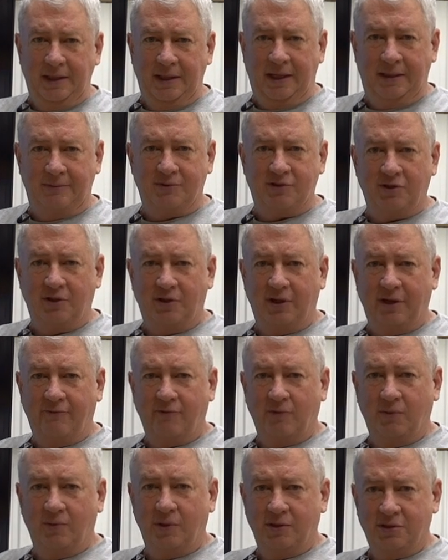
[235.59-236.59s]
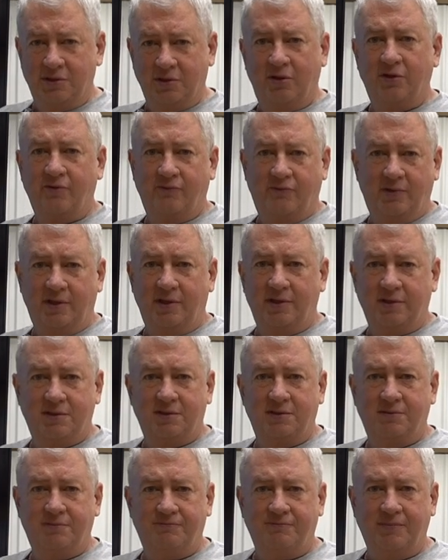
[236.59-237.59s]
And I'm sure everyone has heard of
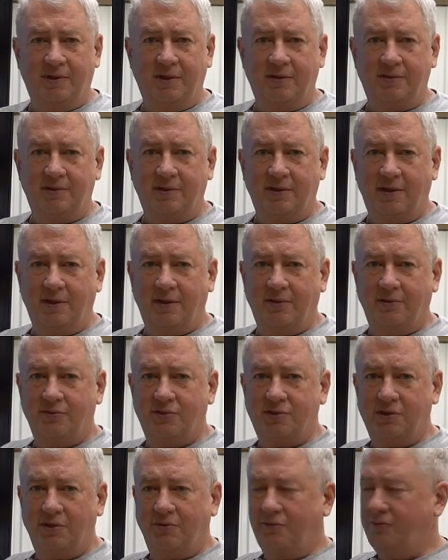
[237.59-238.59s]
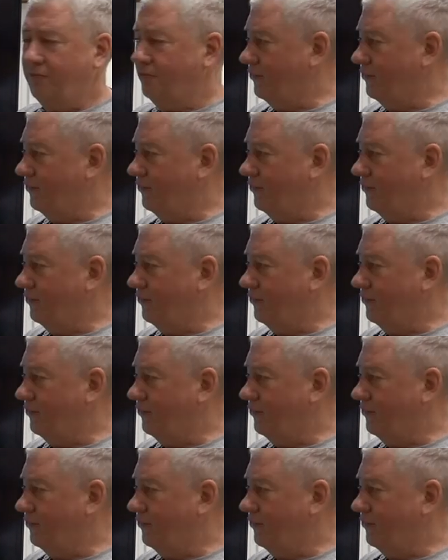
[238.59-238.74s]
this. But so